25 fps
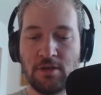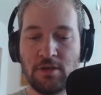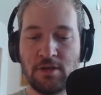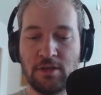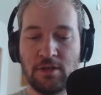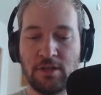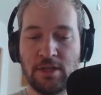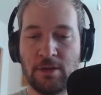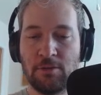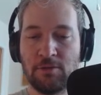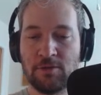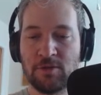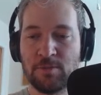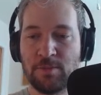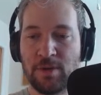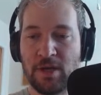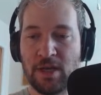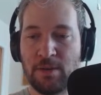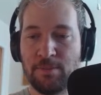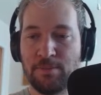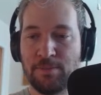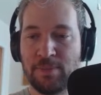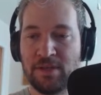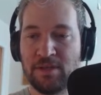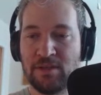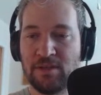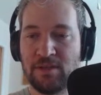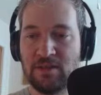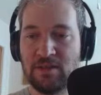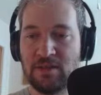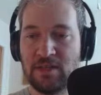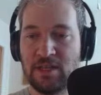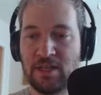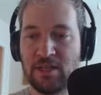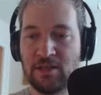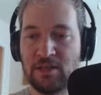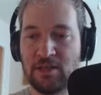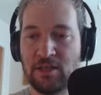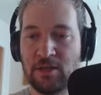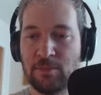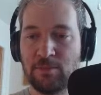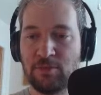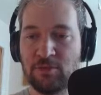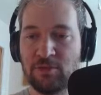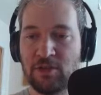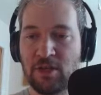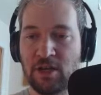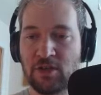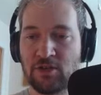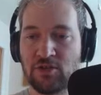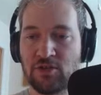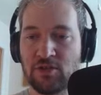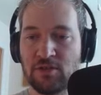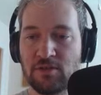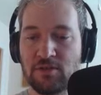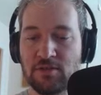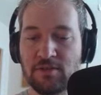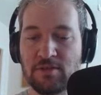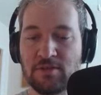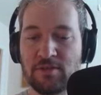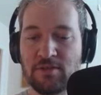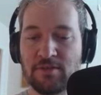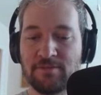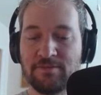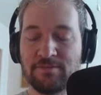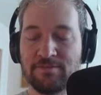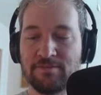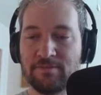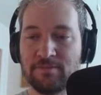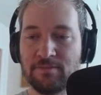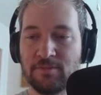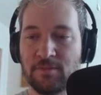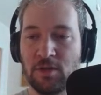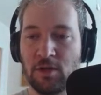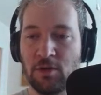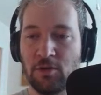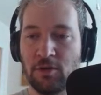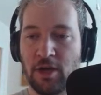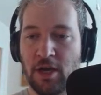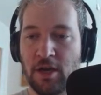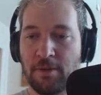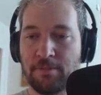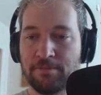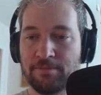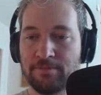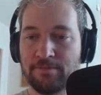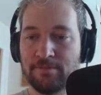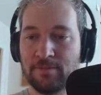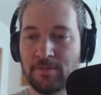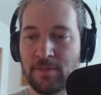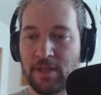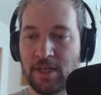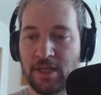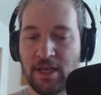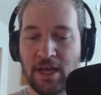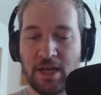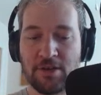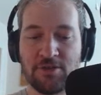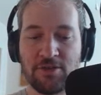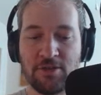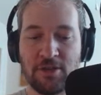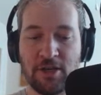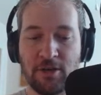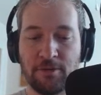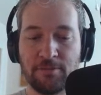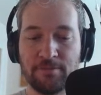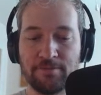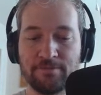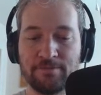And that was by Panini Productions. Okay, I got you there.